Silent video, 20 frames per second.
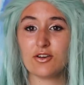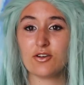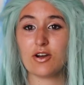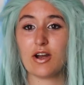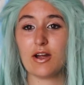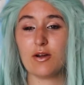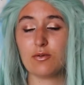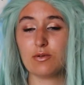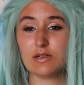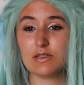note,
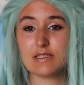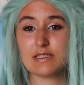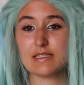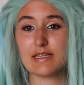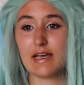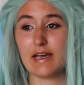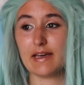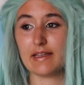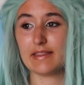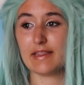I will
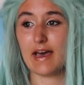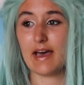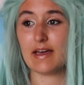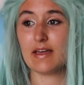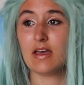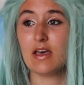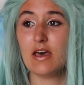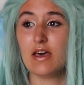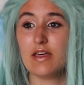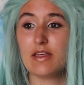say
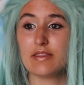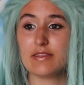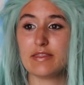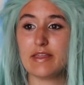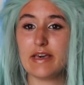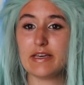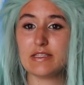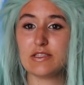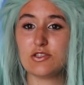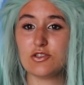that
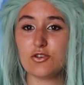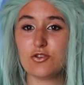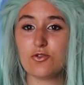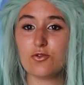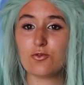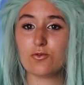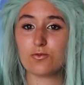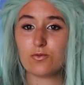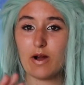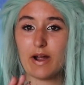they do